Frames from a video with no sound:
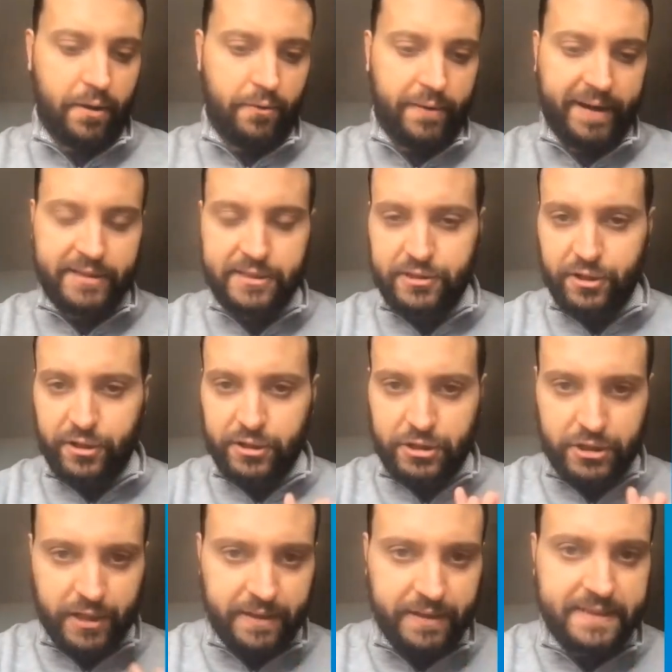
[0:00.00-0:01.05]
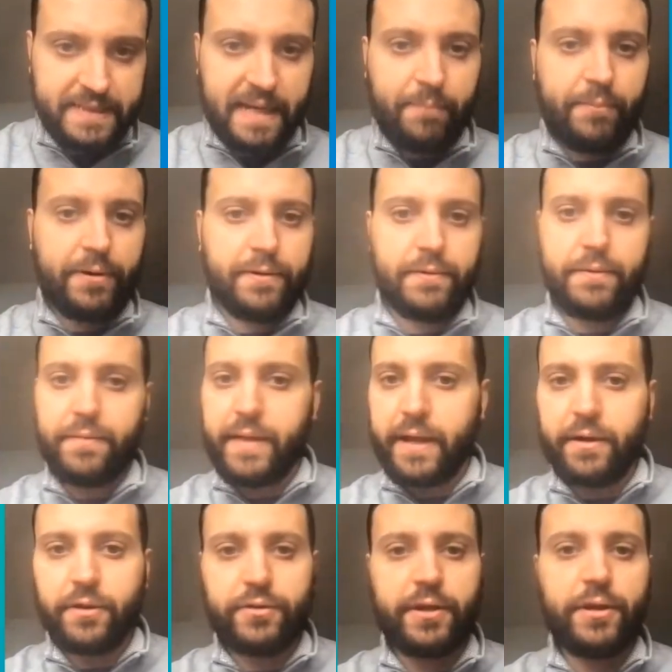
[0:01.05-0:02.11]
Rates surged in December. They
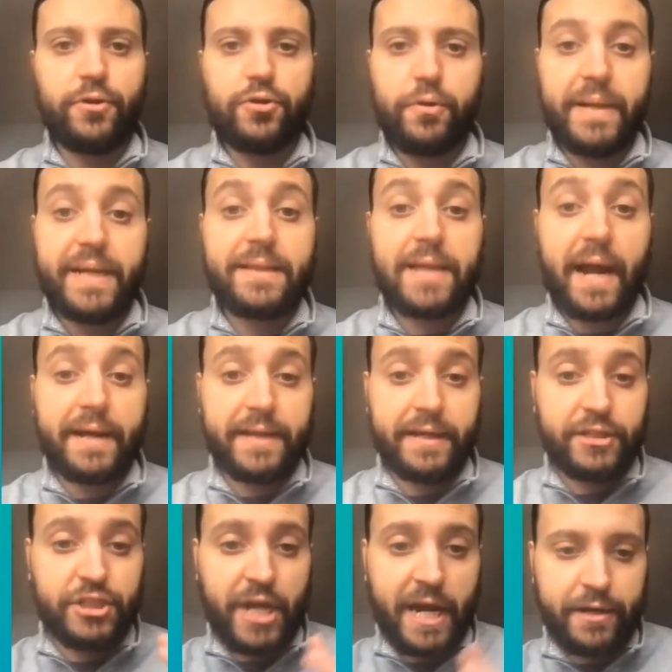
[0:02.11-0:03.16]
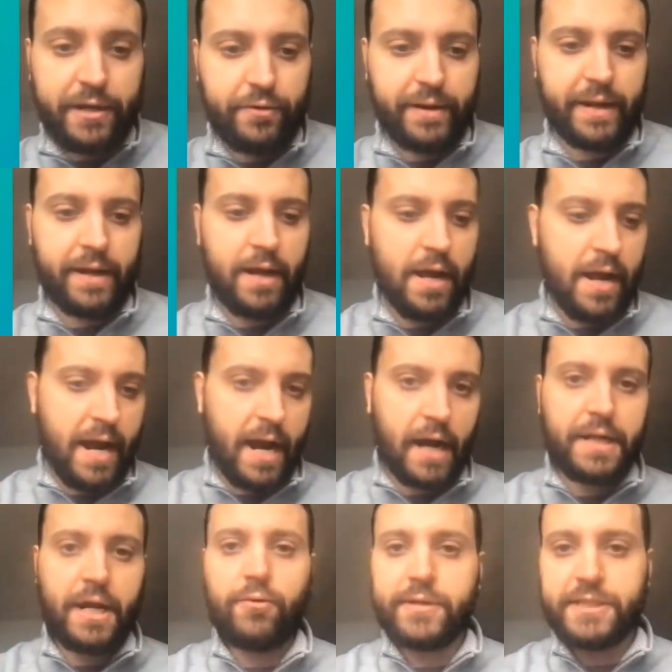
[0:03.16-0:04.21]
continued to be tight in January,
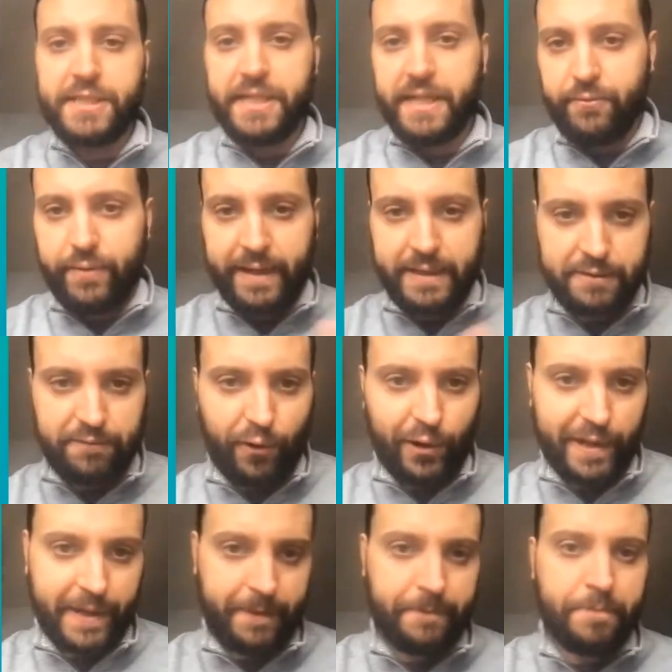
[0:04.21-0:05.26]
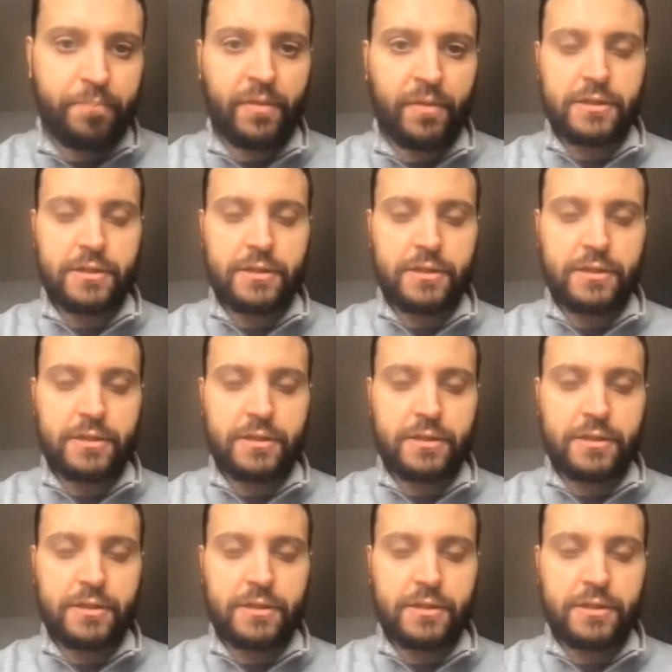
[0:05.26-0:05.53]
and now we're seeing rates falling.